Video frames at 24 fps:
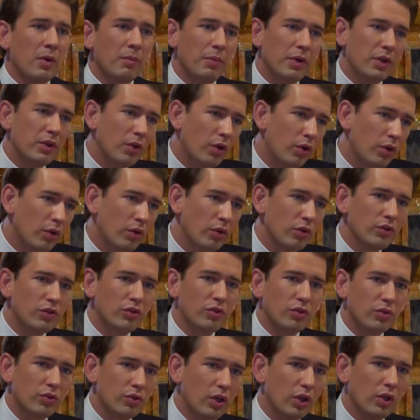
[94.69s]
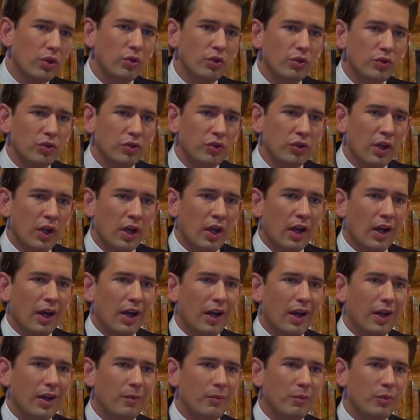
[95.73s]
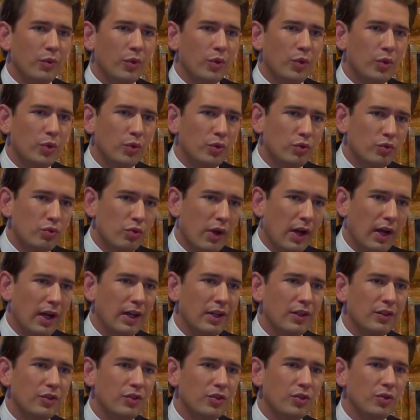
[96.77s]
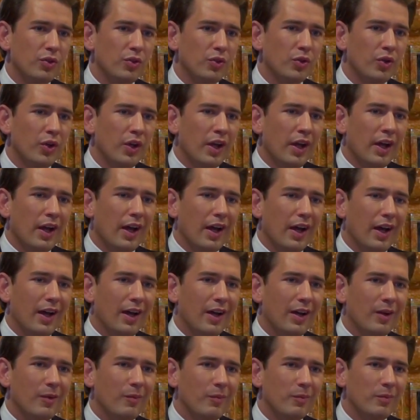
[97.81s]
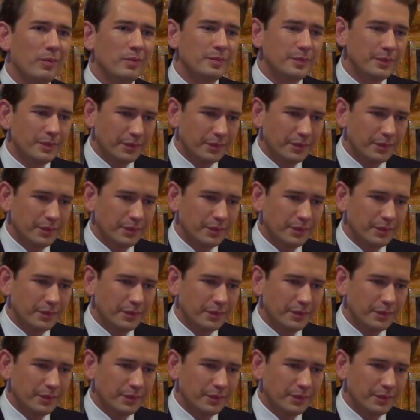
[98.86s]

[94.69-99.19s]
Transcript: but also those um, who try to um,